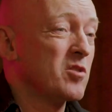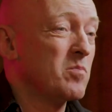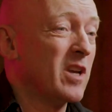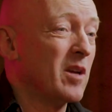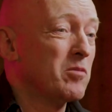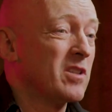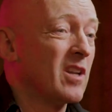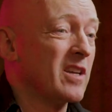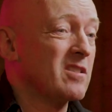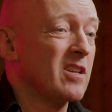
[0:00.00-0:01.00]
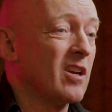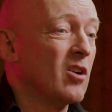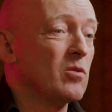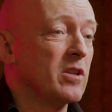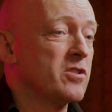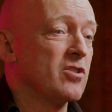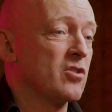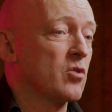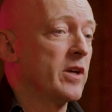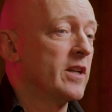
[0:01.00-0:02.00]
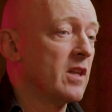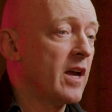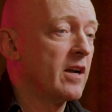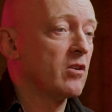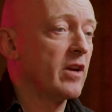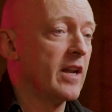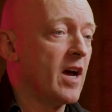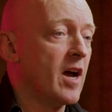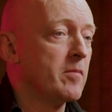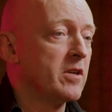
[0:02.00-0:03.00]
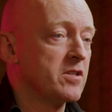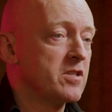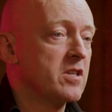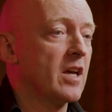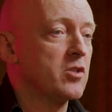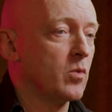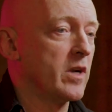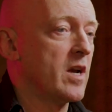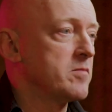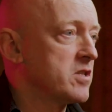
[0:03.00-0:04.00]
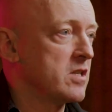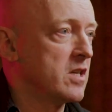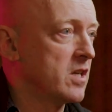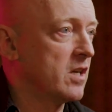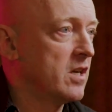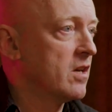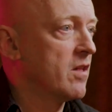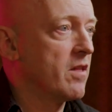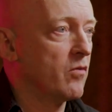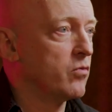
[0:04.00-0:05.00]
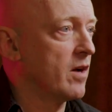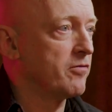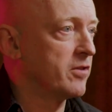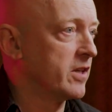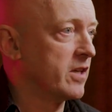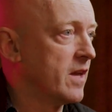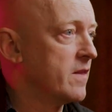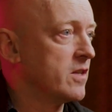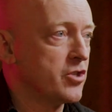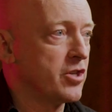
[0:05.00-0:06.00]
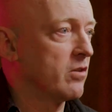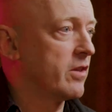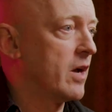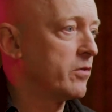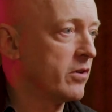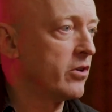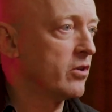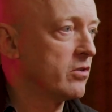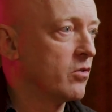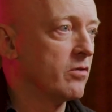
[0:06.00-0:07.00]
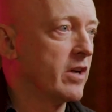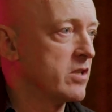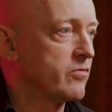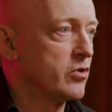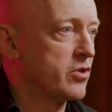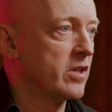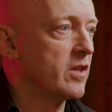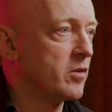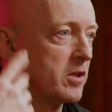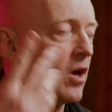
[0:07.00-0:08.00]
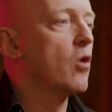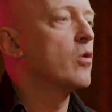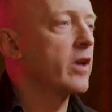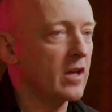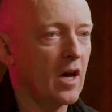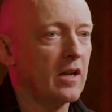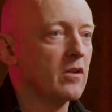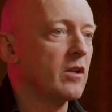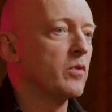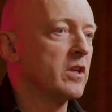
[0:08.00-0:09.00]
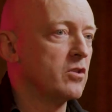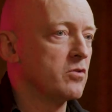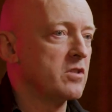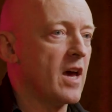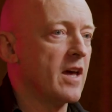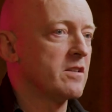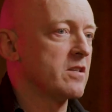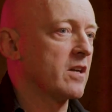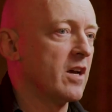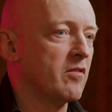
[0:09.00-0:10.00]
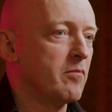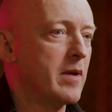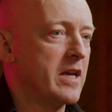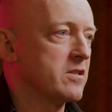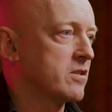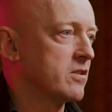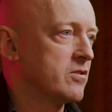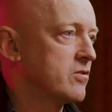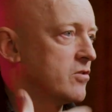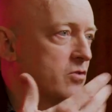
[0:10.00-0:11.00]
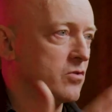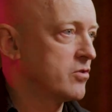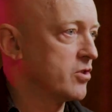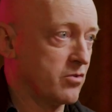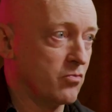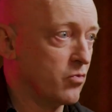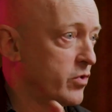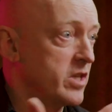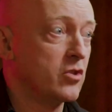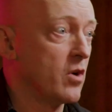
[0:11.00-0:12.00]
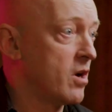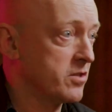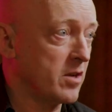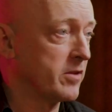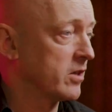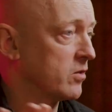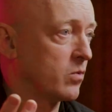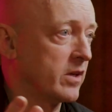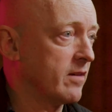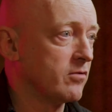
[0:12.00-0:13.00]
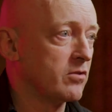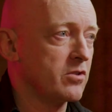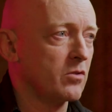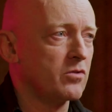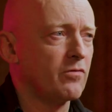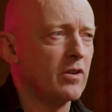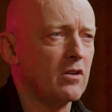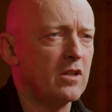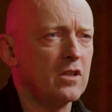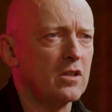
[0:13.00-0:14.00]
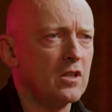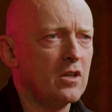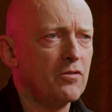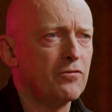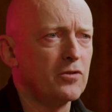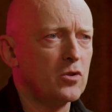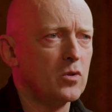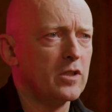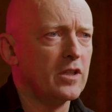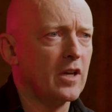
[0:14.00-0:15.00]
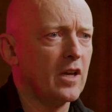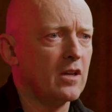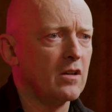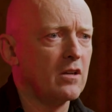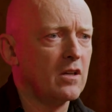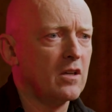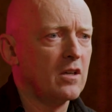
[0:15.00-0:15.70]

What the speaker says: just being able to say, oh, let's just create a layer and I'm going to sketch what I'm seeing roughly and then share that with Arnold, or vice versa, and then be like, oh, okay, got it. And then we can use that as a kind of base to just redraw something or whatever. So it was very fluid and